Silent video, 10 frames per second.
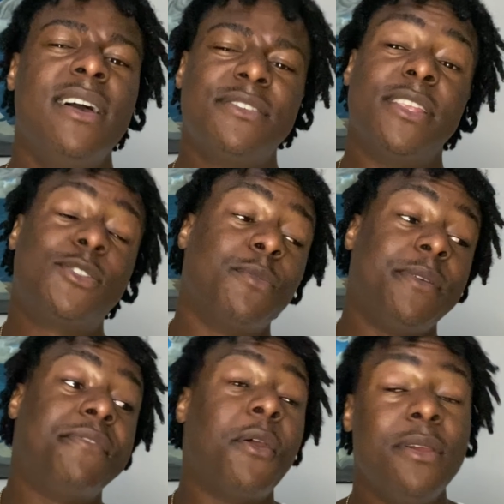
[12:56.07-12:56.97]
So this will
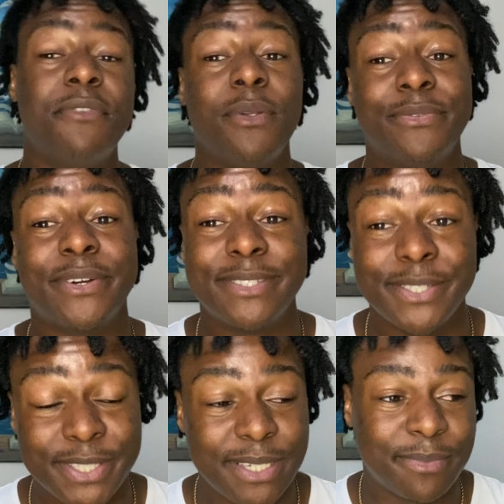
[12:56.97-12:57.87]
be very, very fun to
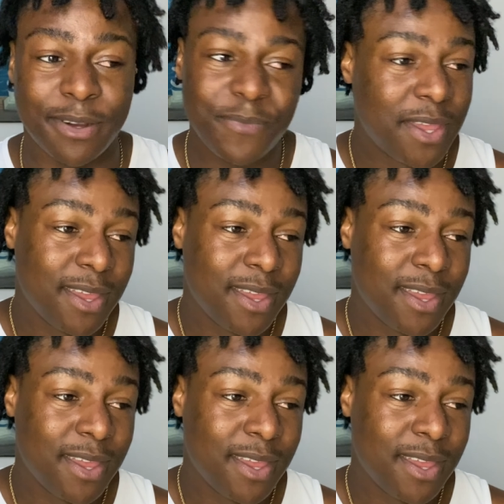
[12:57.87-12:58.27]
see. But